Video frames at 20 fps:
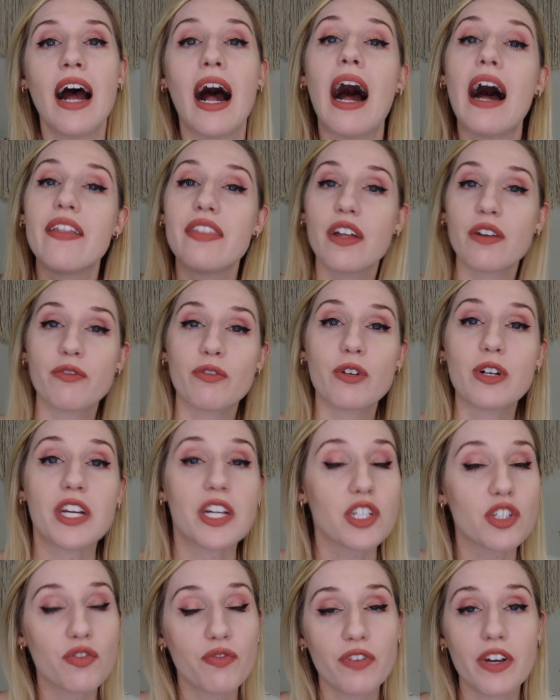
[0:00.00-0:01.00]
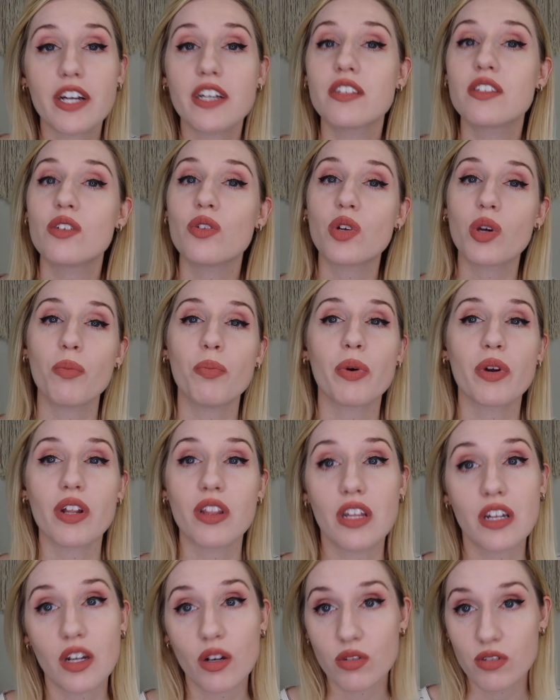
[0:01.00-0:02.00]
And then for each fix, you can put in
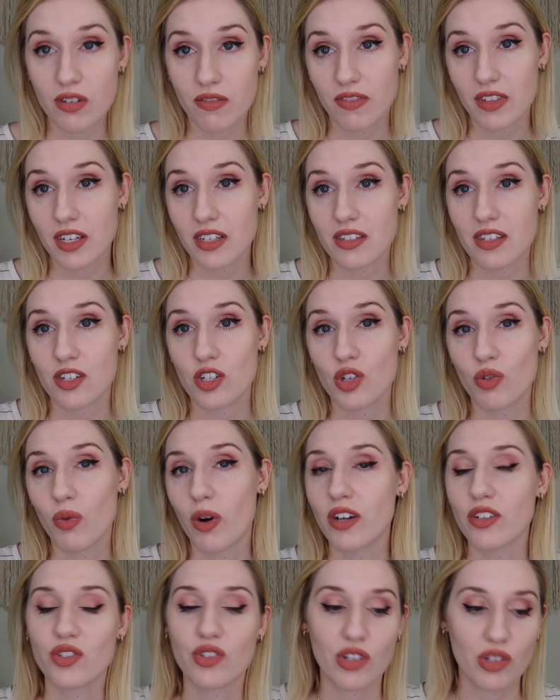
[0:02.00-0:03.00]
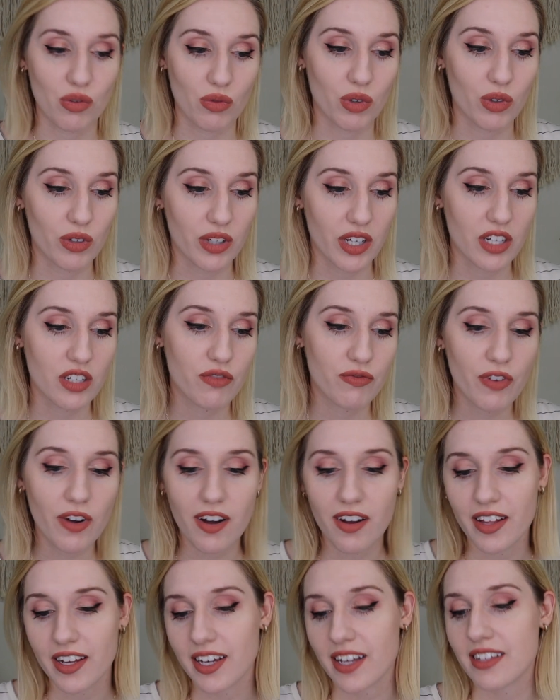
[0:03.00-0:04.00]
the notes of things that you want. So as we're going into
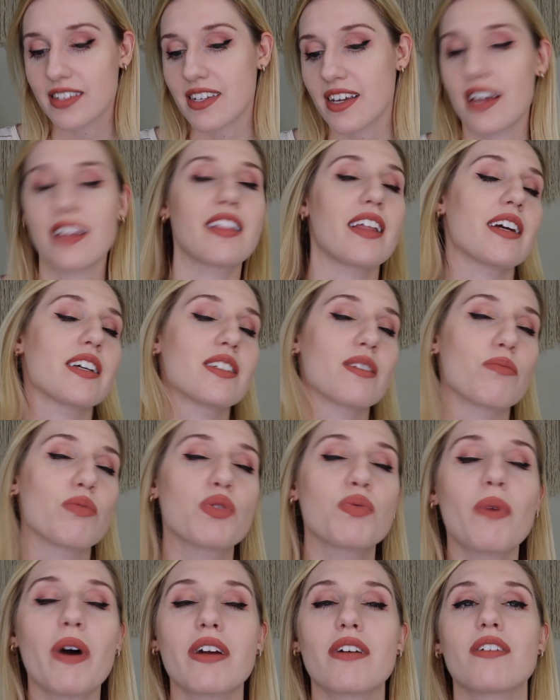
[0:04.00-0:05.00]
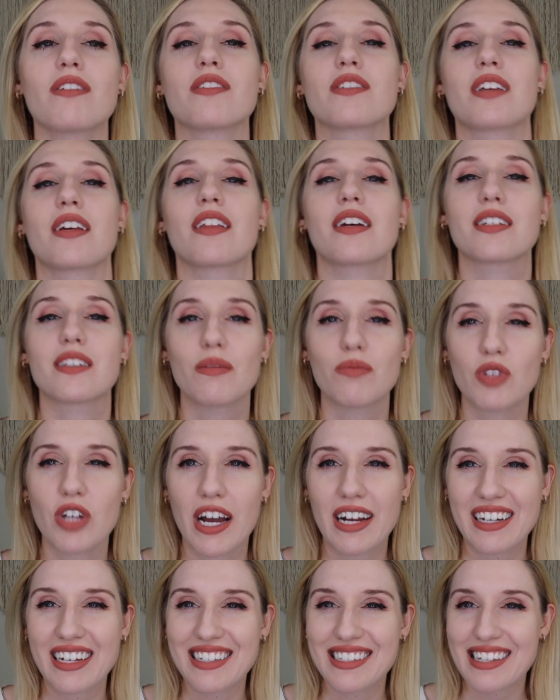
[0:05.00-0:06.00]
fall, I could say I'd like some sweaters, I like some
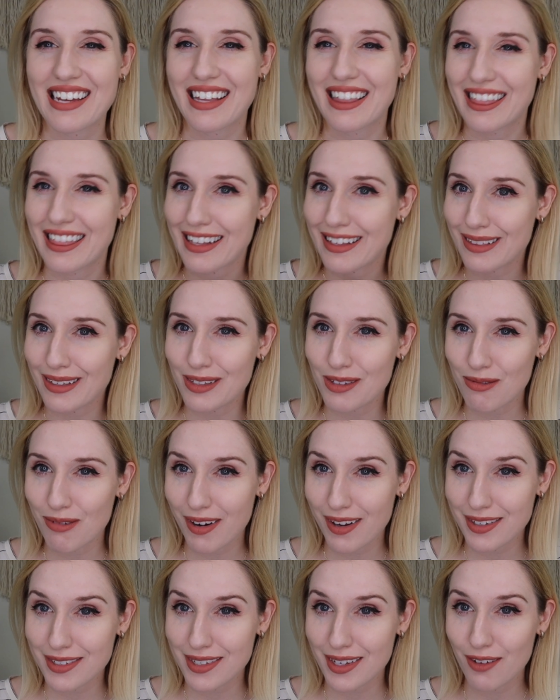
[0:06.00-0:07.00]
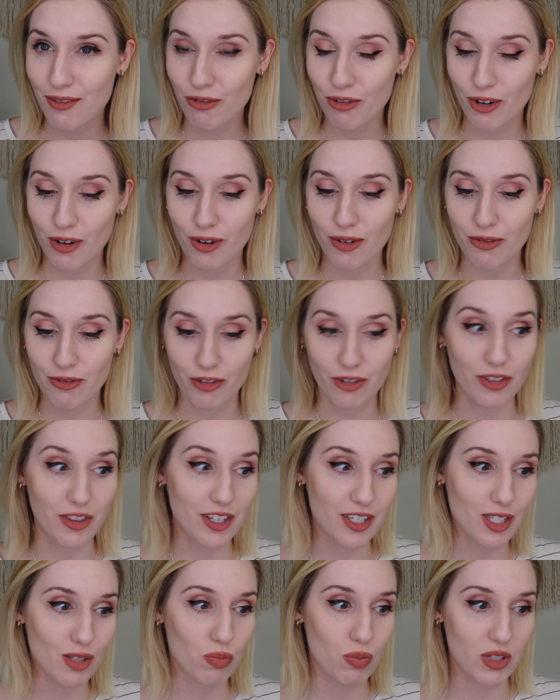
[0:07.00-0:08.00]
jackets. I think that's what I said for
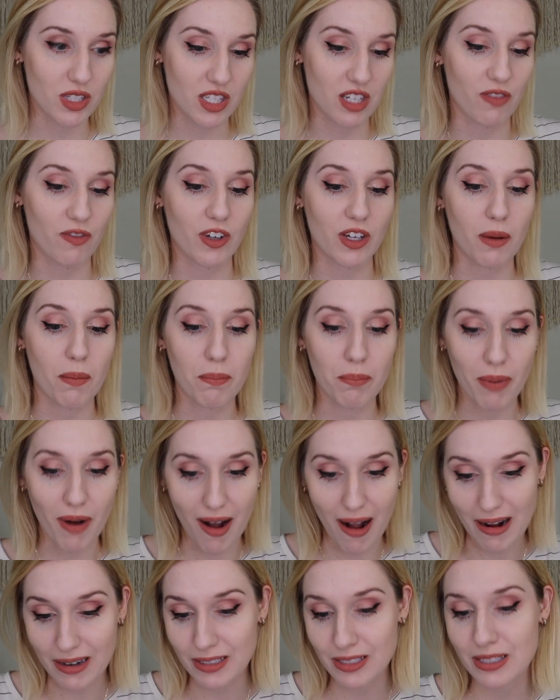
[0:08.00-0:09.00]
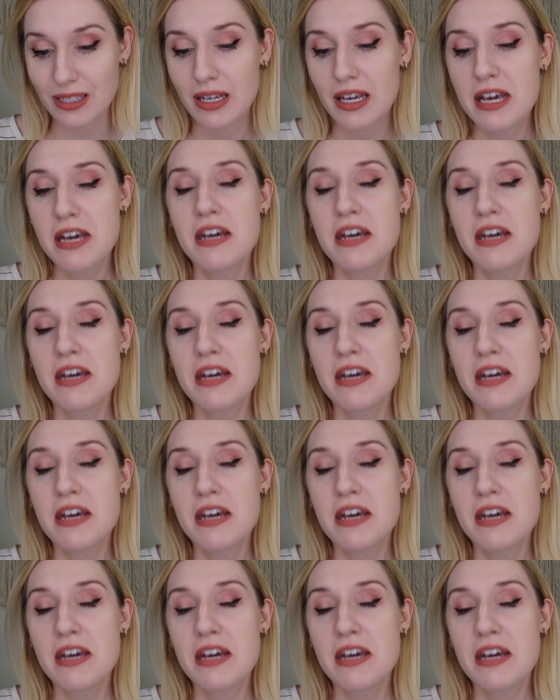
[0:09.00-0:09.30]
this specific box.